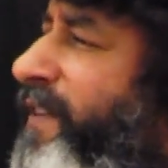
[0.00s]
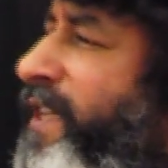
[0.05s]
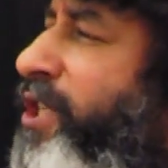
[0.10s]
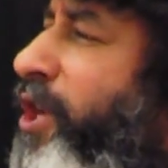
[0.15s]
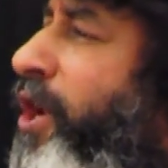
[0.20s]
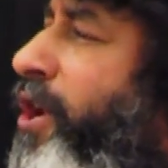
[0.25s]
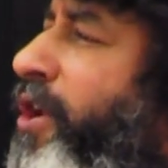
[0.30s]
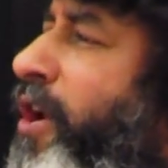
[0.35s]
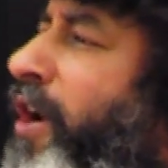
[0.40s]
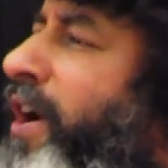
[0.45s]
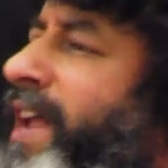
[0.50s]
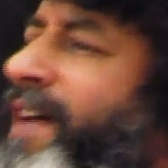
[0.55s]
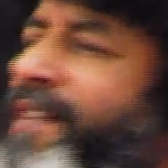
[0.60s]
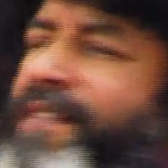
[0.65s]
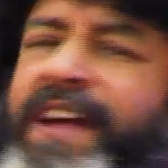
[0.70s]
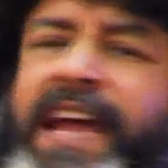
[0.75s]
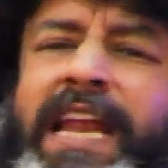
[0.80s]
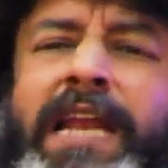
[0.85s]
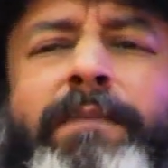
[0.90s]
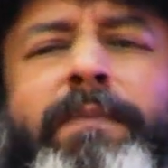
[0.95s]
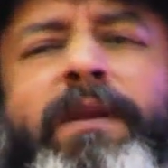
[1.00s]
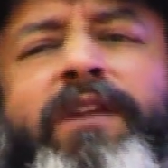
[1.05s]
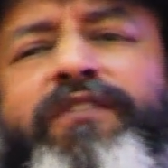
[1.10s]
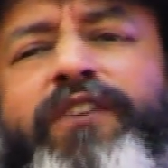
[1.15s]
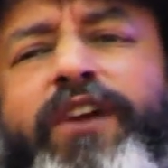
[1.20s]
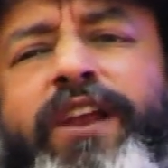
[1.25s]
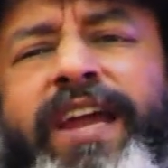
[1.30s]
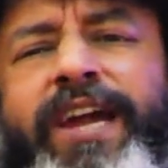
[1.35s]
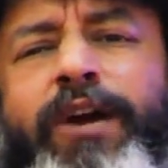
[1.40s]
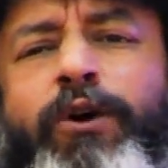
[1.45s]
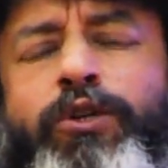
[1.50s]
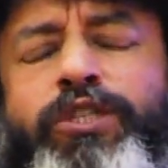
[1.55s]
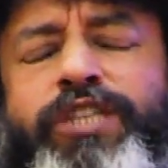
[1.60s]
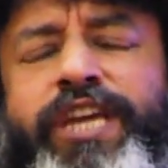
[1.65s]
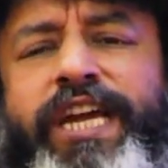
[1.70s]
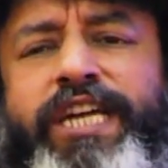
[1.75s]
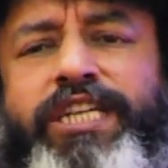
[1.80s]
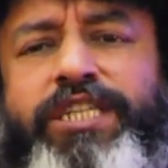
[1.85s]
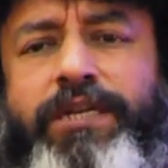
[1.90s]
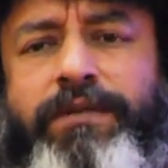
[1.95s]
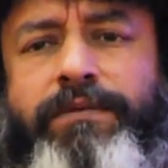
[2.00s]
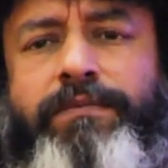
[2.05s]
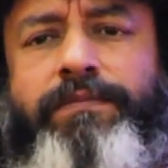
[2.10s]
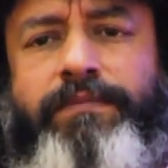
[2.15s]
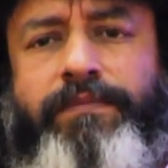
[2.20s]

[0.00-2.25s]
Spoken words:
which are not available for negotiation.